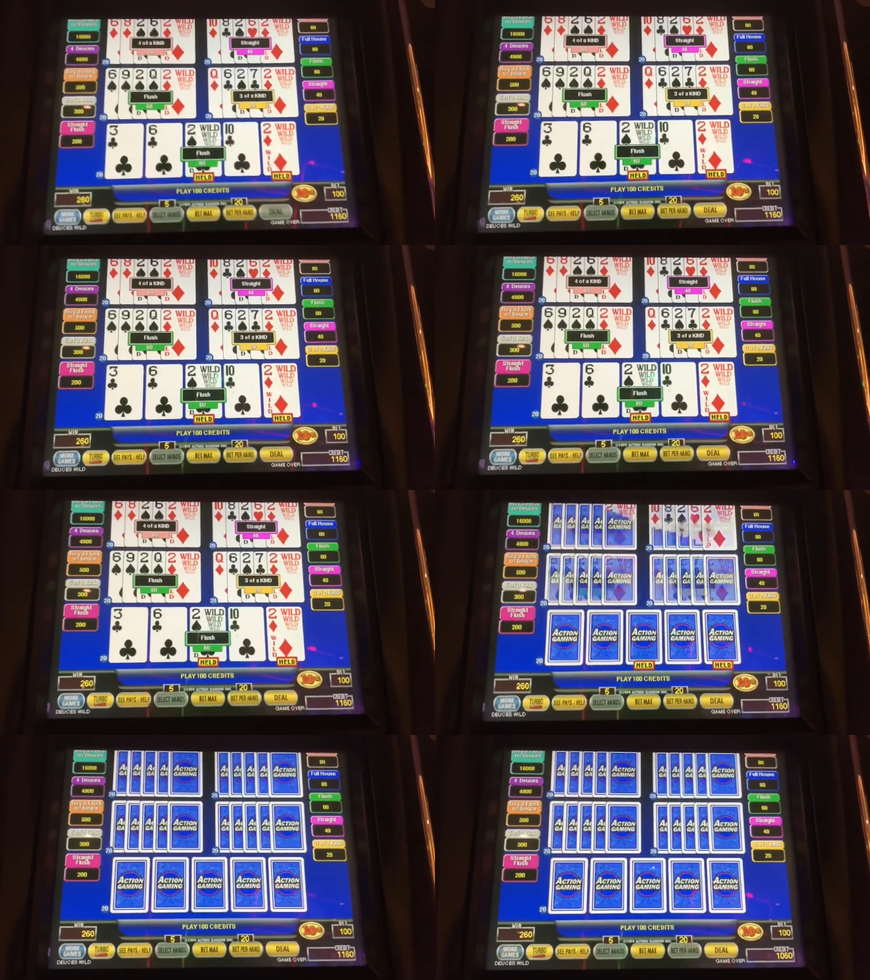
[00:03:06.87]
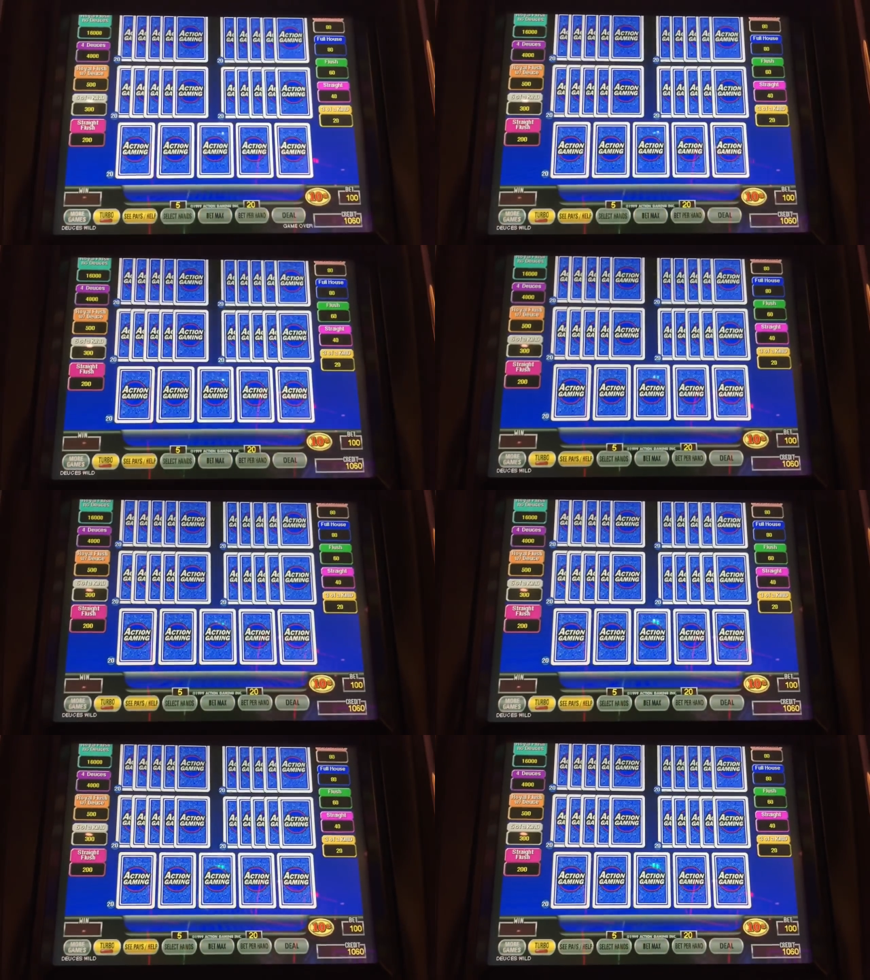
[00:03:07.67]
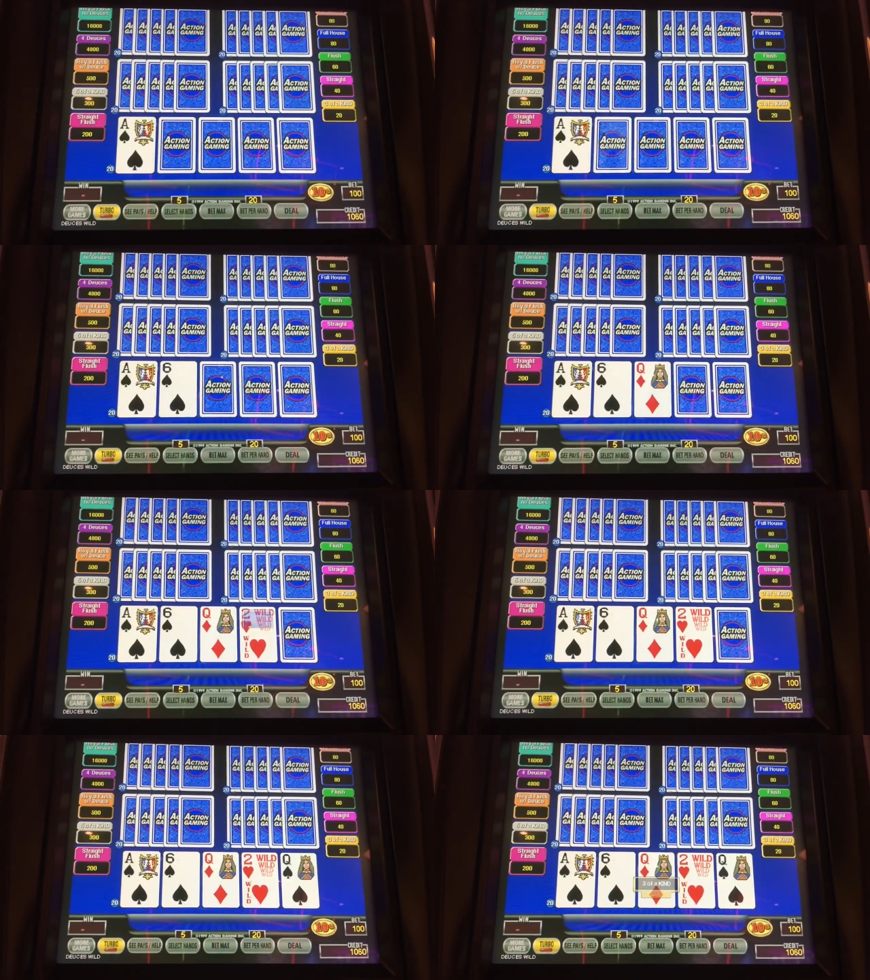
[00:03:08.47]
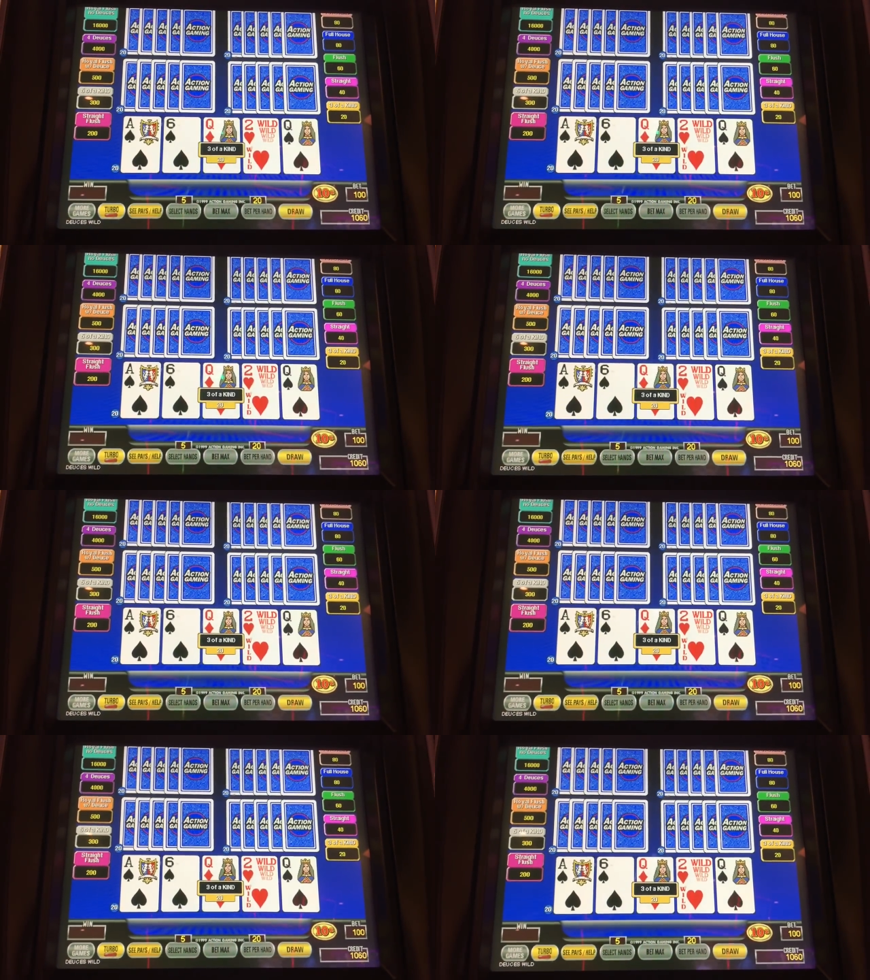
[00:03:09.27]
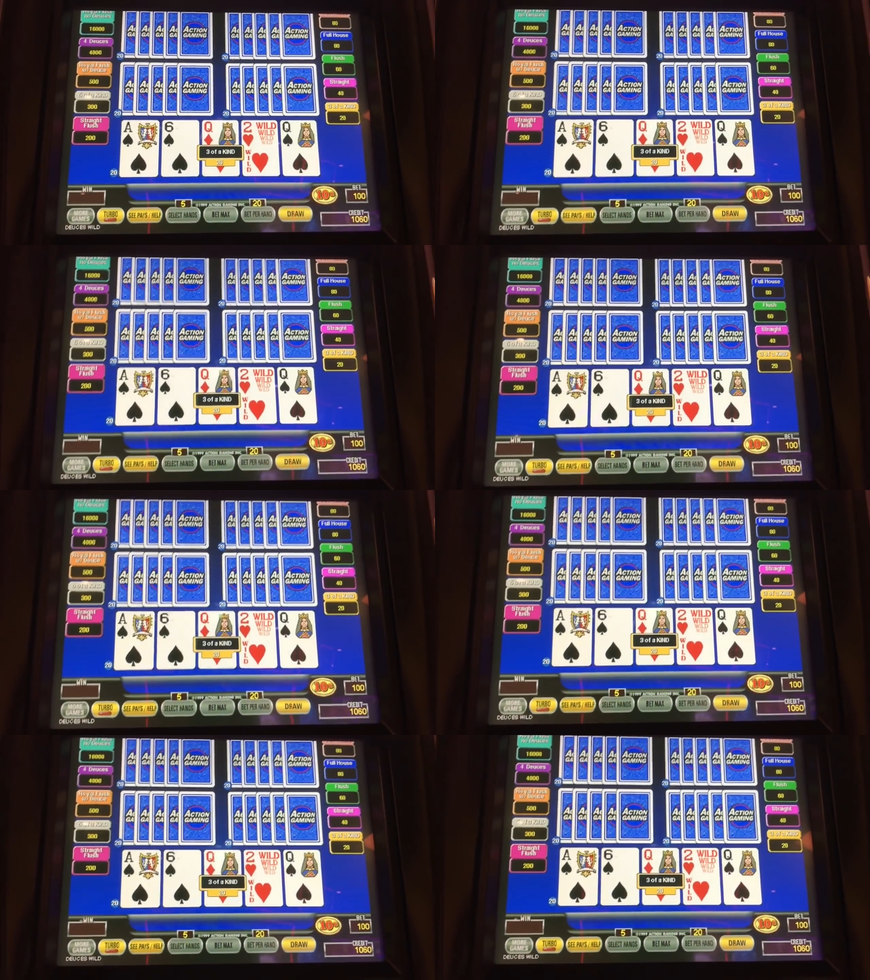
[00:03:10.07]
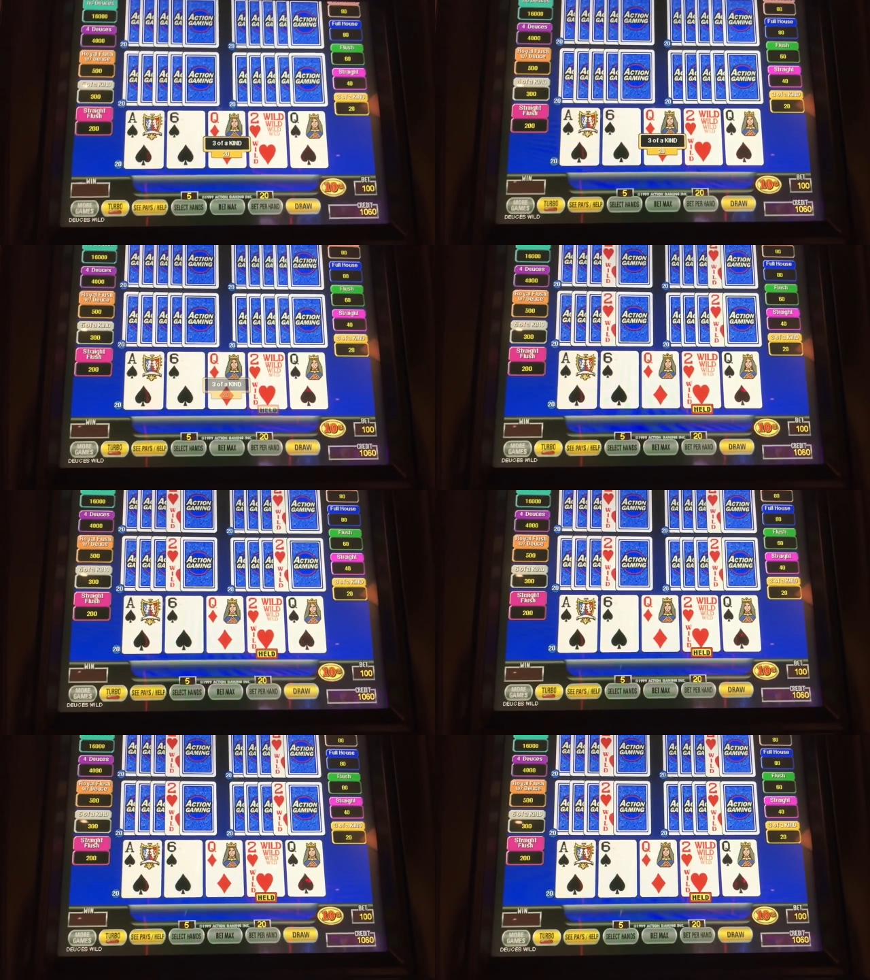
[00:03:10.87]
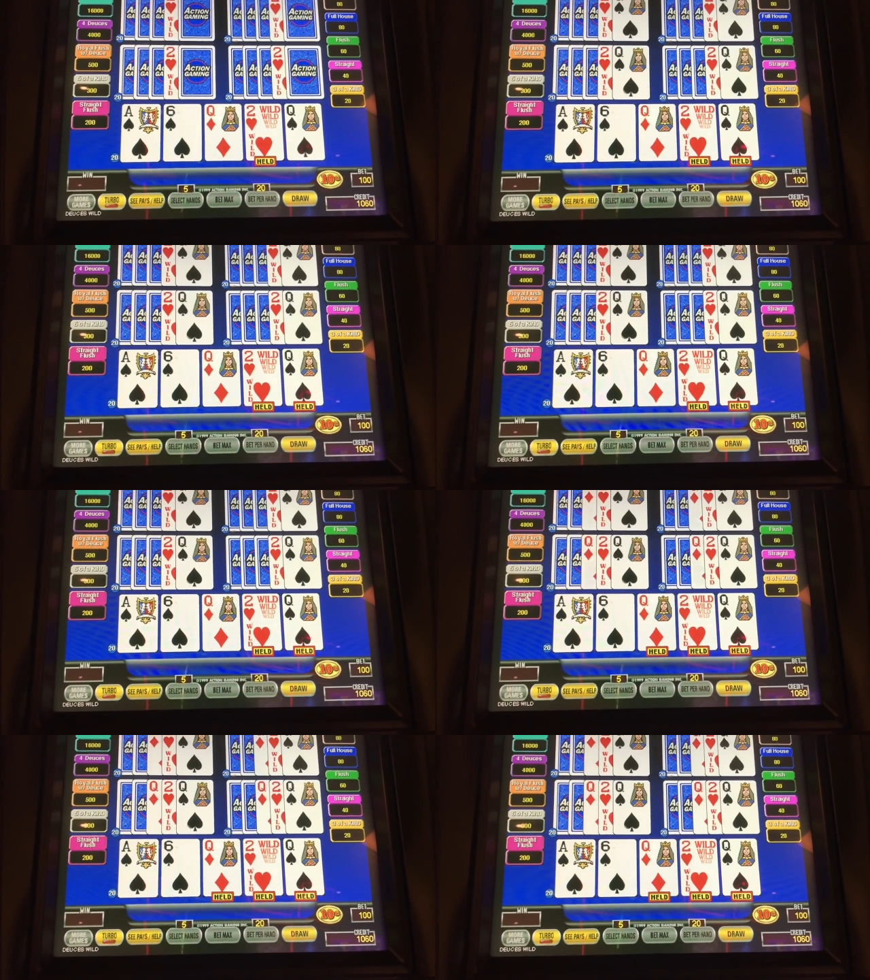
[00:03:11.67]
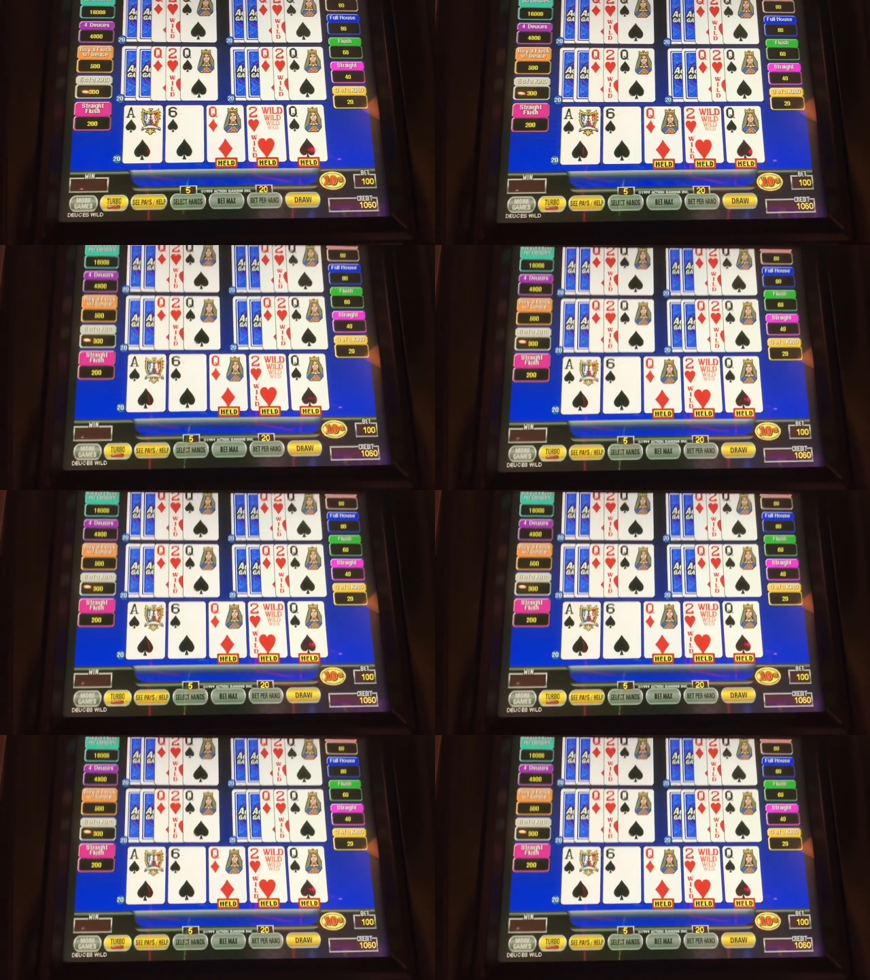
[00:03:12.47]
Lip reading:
No face is visible, so there are no lips to read.